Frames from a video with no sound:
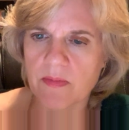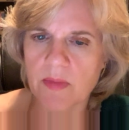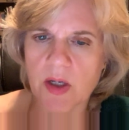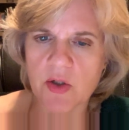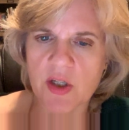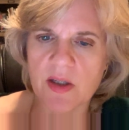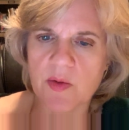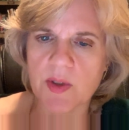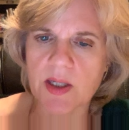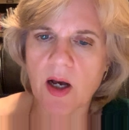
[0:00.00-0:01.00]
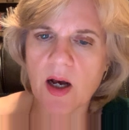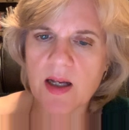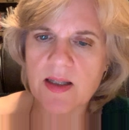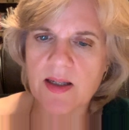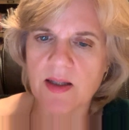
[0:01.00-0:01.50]
Now, Jesus
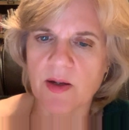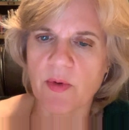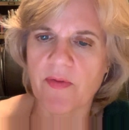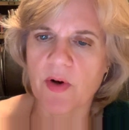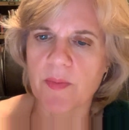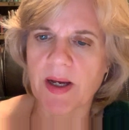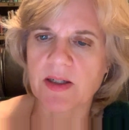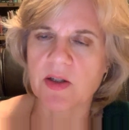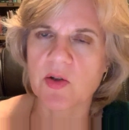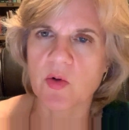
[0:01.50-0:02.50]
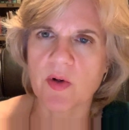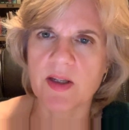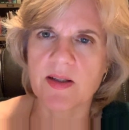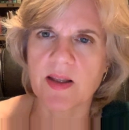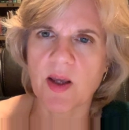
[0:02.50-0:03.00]
constantly referring back to
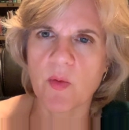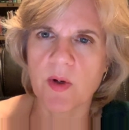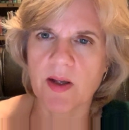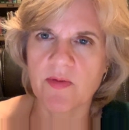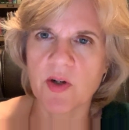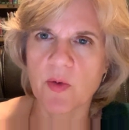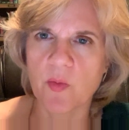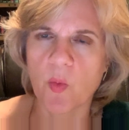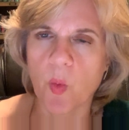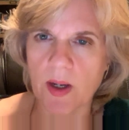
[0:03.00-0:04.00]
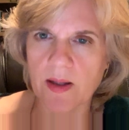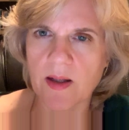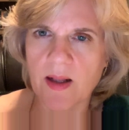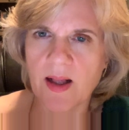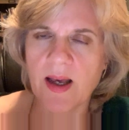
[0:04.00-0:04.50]
stories that they would have known well.